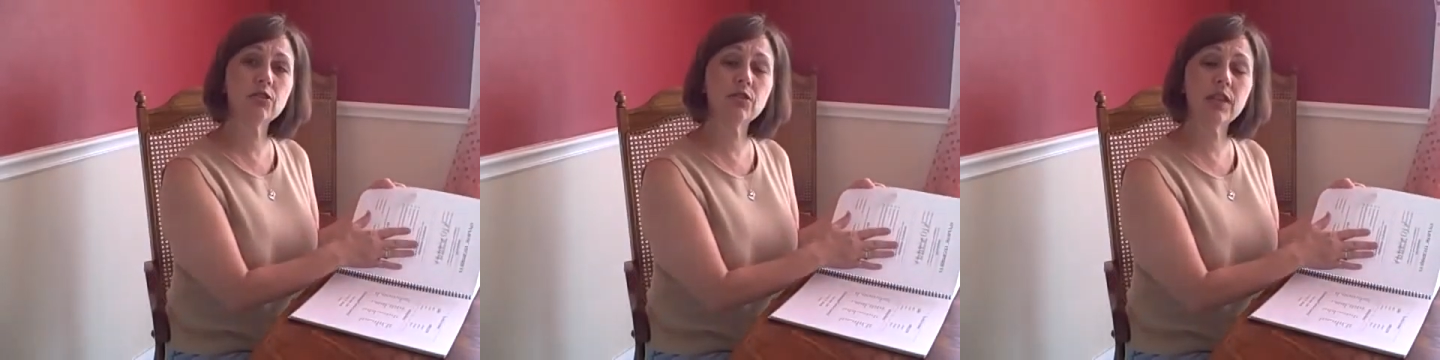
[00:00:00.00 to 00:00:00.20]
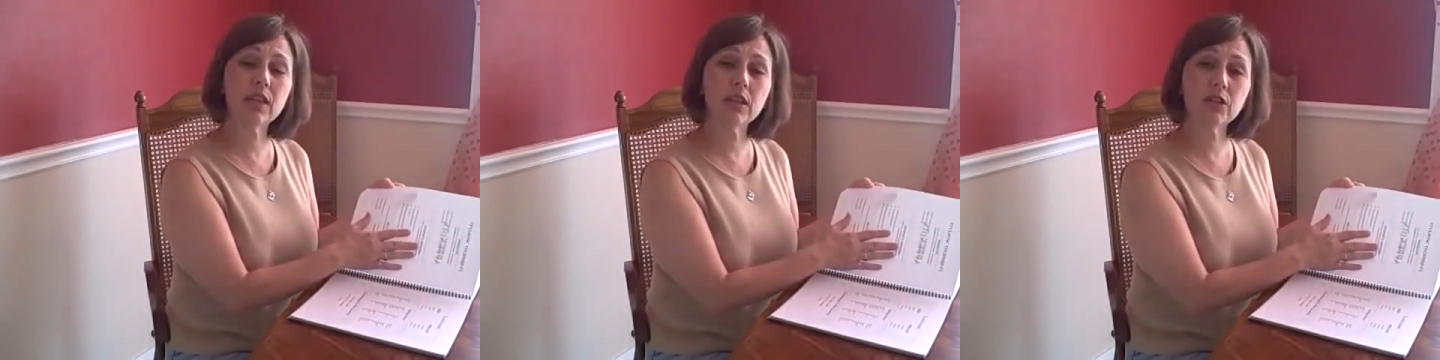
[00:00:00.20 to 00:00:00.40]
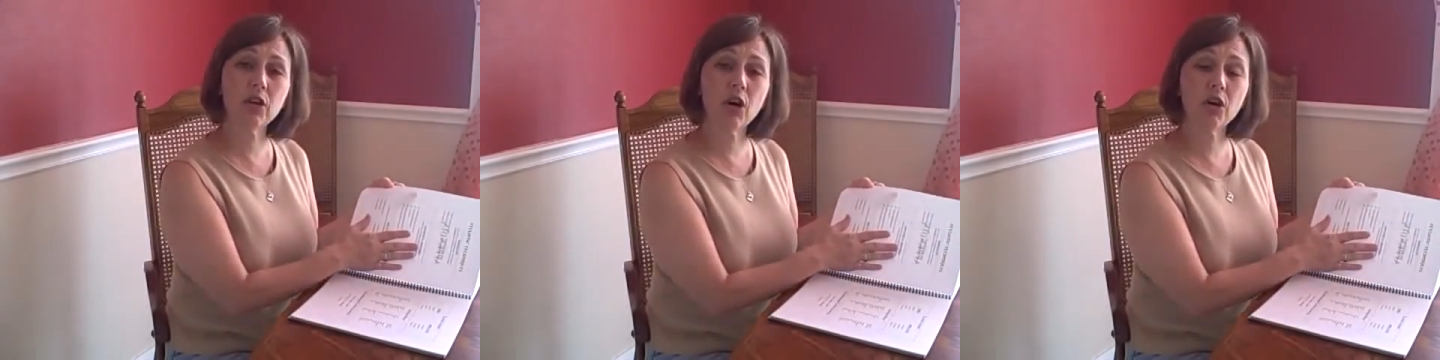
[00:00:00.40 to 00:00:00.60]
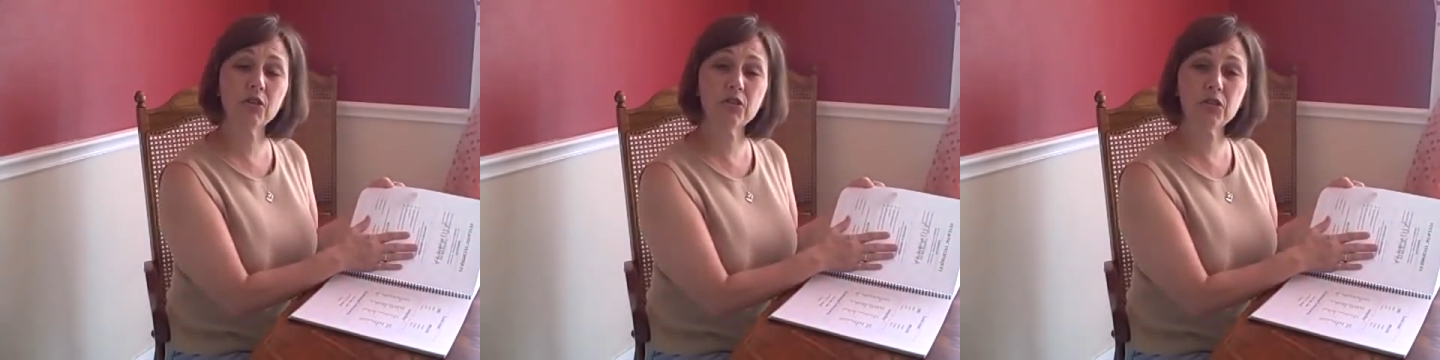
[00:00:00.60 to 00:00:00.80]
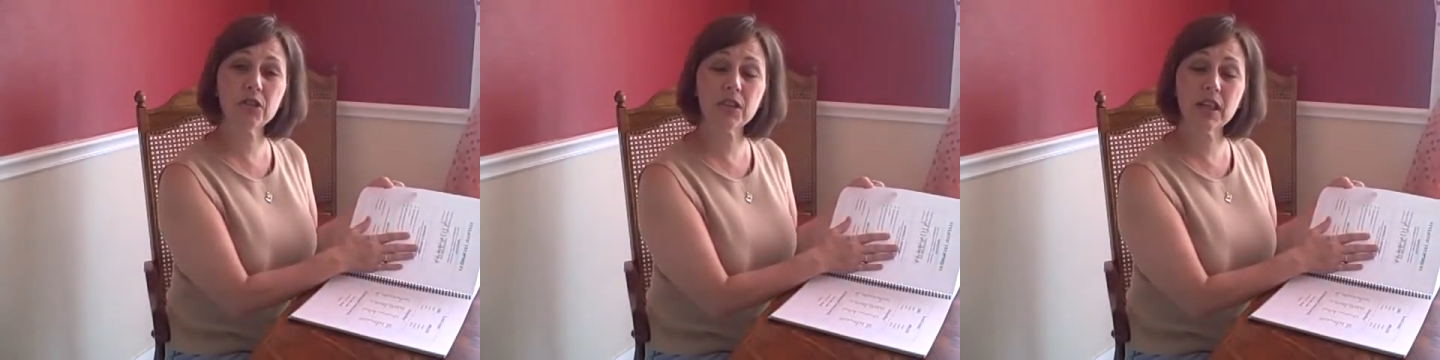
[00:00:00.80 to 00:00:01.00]
You get all
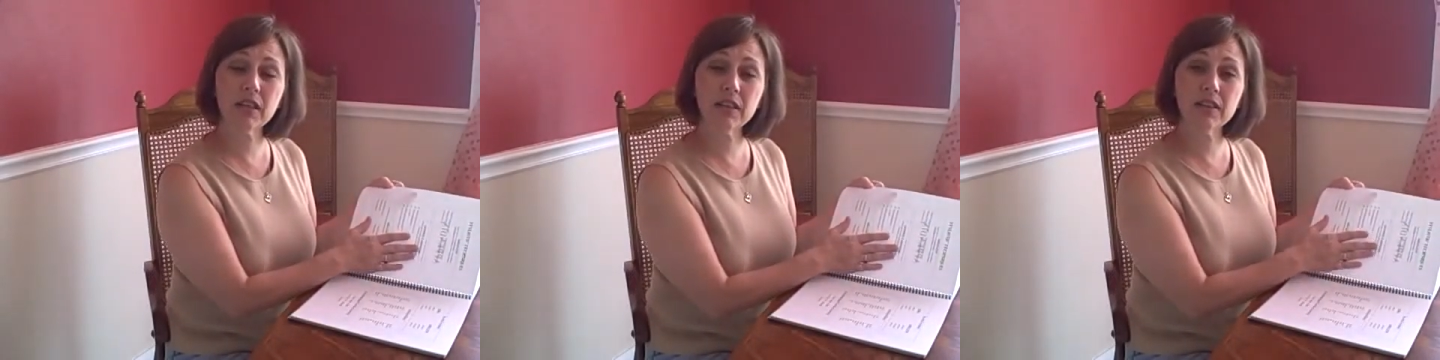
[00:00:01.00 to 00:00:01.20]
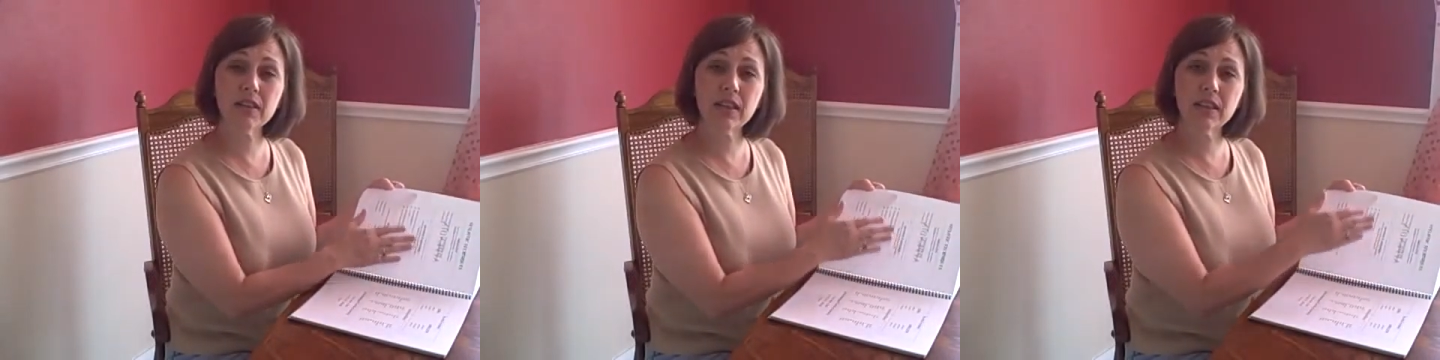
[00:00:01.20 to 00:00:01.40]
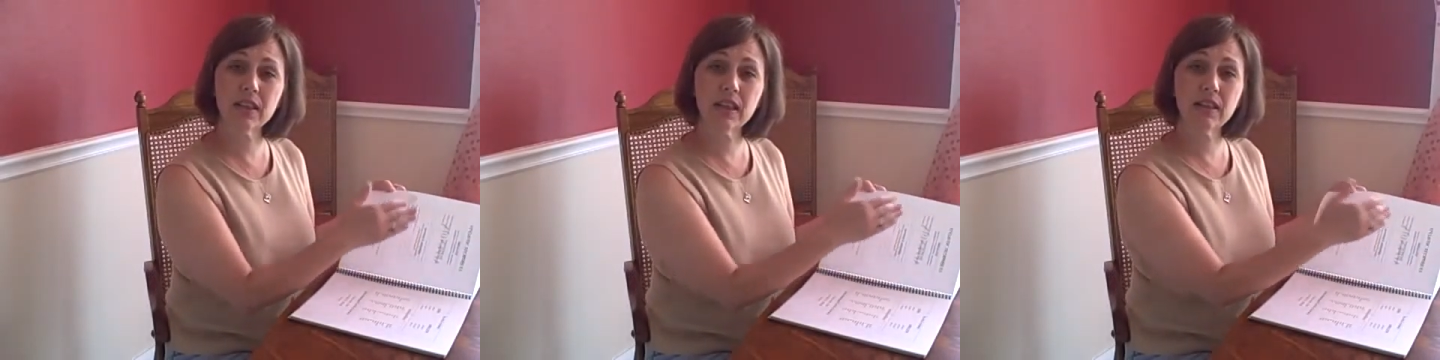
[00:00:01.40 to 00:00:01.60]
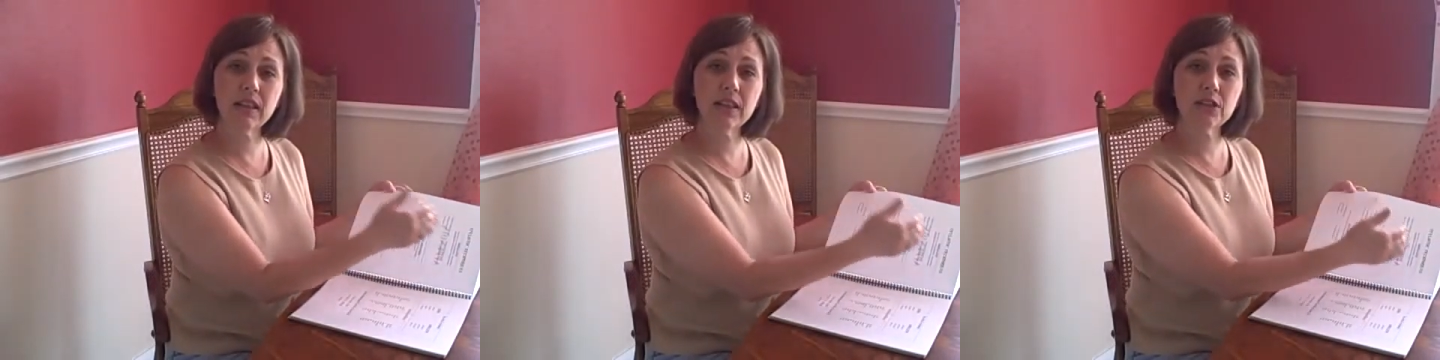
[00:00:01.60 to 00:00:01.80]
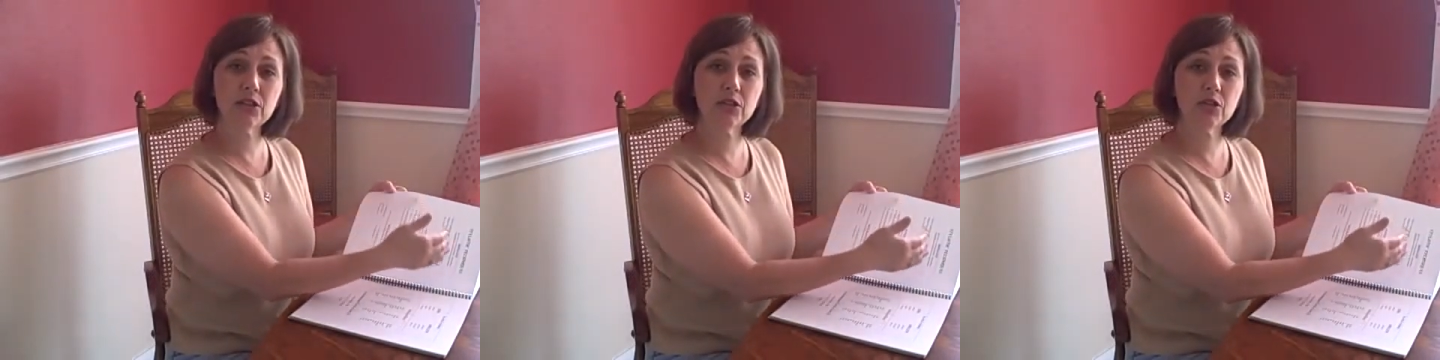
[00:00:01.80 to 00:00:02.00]
your stylistic
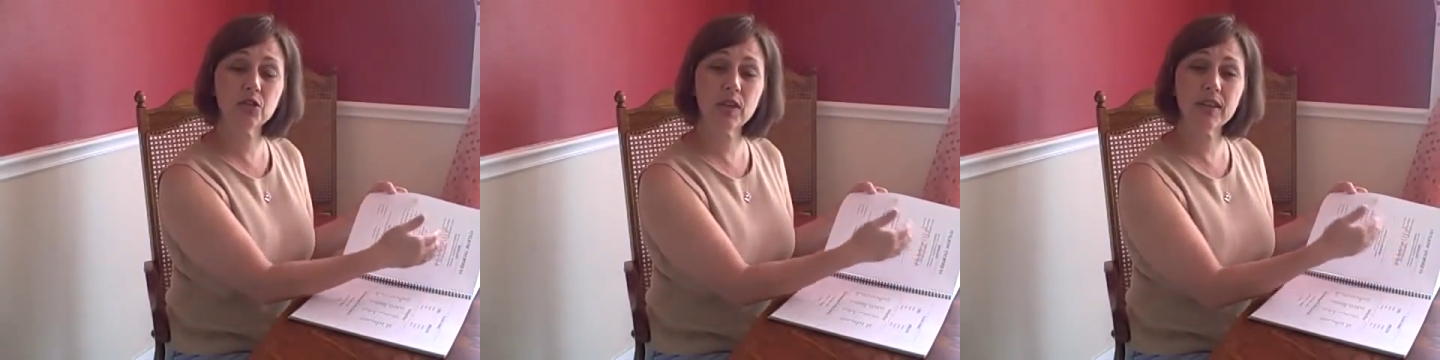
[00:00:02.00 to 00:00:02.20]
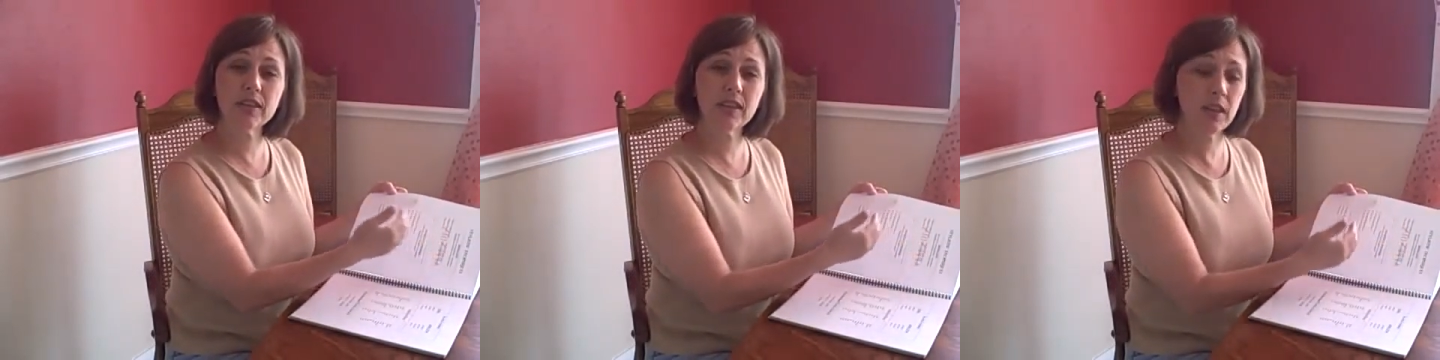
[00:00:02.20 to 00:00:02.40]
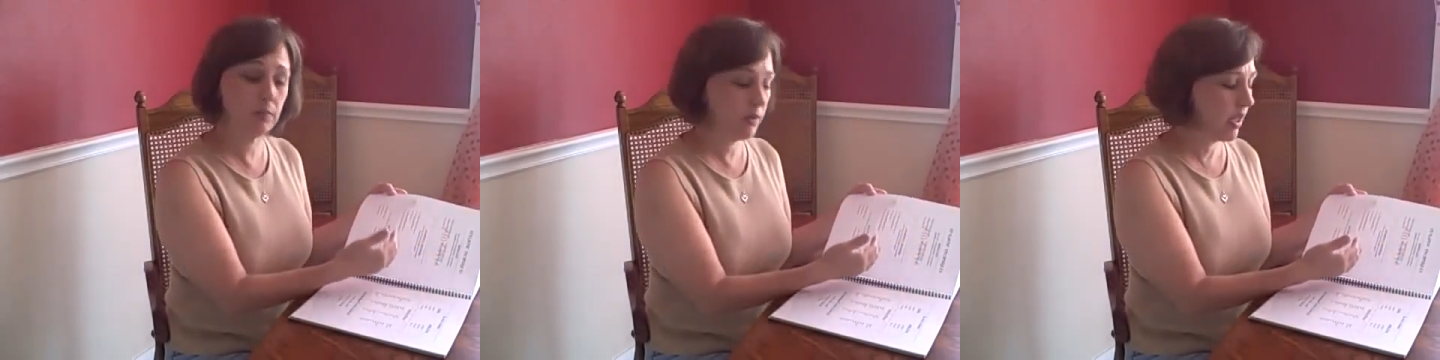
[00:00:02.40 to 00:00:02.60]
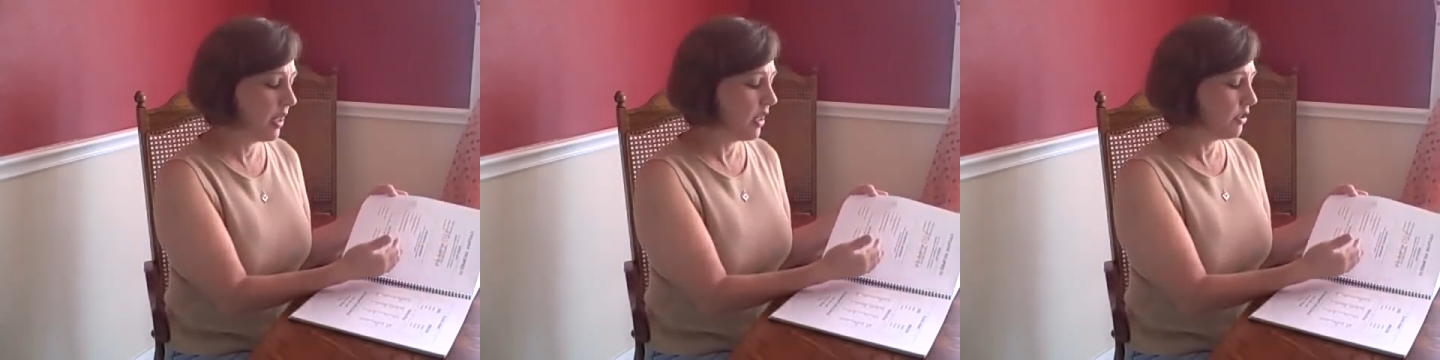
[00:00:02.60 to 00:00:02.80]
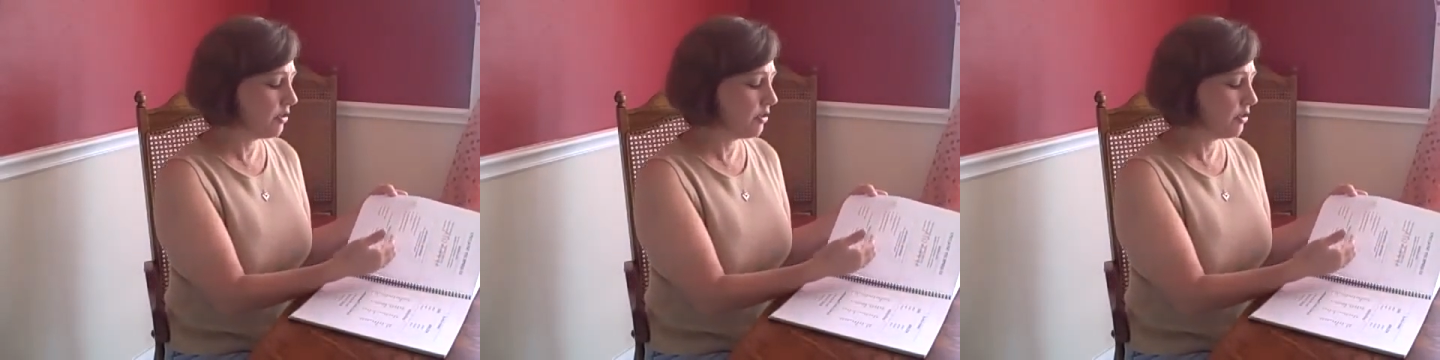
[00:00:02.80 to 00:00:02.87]
techniques, your dress-ups,